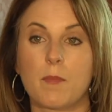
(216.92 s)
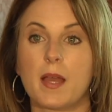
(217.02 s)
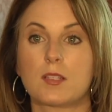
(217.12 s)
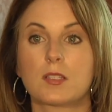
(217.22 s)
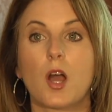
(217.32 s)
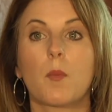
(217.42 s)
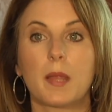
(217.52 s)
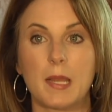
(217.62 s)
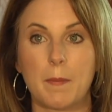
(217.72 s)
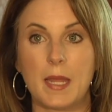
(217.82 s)
met so
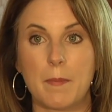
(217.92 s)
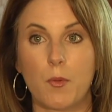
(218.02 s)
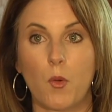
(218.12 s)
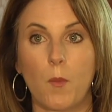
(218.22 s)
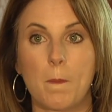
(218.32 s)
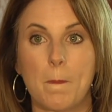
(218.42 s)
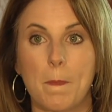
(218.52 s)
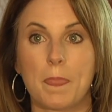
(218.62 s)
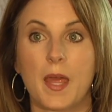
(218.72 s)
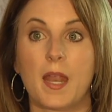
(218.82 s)
many people
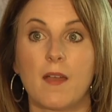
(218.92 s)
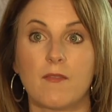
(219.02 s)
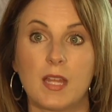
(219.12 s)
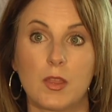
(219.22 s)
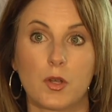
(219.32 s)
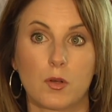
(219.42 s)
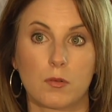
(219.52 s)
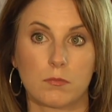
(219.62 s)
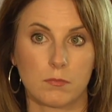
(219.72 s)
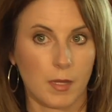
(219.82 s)
that have
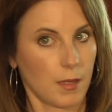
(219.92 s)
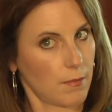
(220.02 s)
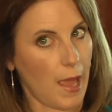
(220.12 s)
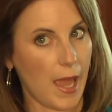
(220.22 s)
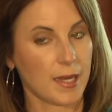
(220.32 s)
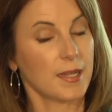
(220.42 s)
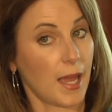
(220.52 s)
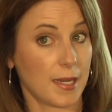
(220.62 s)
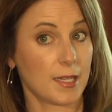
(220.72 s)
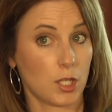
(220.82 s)
either had it and
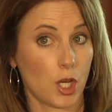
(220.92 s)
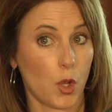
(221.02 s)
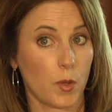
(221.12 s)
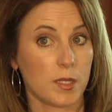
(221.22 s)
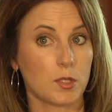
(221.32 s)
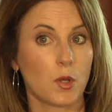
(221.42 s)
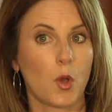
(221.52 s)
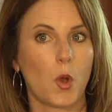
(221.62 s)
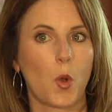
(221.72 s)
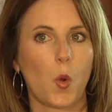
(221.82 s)
I didn't know it,
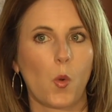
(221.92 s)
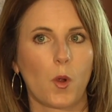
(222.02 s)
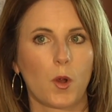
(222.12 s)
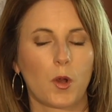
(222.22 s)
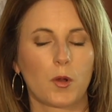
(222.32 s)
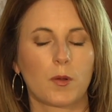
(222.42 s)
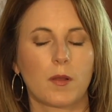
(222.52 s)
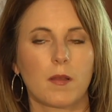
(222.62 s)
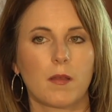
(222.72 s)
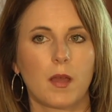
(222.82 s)
or
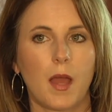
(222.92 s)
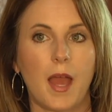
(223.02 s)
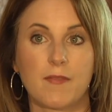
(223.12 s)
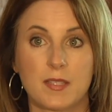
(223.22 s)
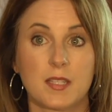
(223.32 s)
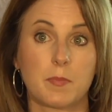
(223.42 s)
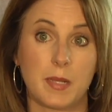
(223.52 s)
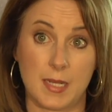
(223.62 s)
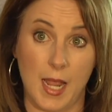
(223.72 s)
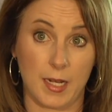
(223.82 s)
have since
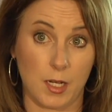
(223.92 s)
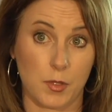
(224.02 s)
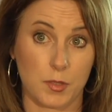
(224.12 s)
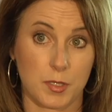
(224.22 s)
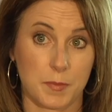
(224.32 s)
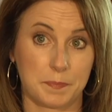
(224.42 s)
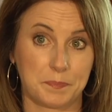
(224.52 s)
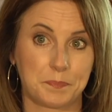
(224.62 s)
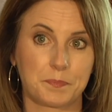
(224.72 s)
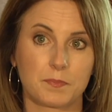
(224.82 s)
been diagnosed.
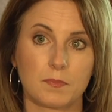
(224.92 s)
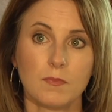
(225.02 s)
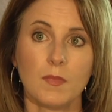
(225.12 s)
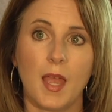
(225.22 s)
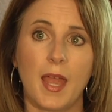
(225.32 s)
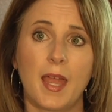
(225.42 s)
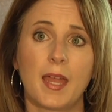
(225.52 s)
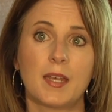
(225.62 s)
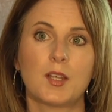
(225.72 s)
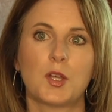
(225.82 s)

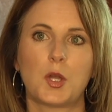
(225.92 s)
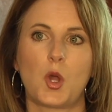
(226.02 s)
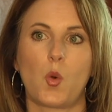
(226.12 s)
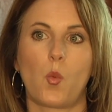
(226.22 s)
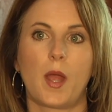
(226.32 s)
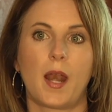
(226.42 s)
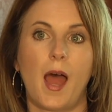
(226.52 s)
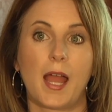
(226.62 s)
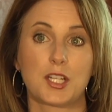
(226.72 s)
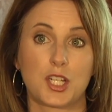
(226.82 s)
And when
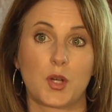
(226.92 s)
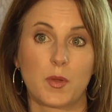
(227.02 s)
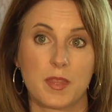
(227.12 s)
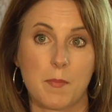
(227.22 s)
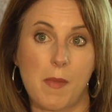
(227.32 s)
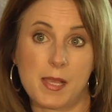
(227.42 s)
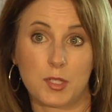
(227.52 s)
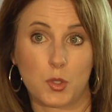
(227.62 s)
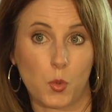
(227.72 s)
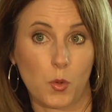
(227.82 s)
I share with them my
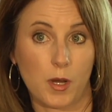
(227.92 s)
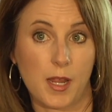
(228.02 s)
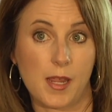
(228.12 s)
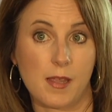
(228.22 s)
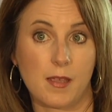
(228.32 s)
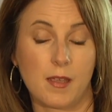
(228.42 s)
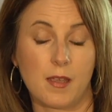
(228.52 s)
story,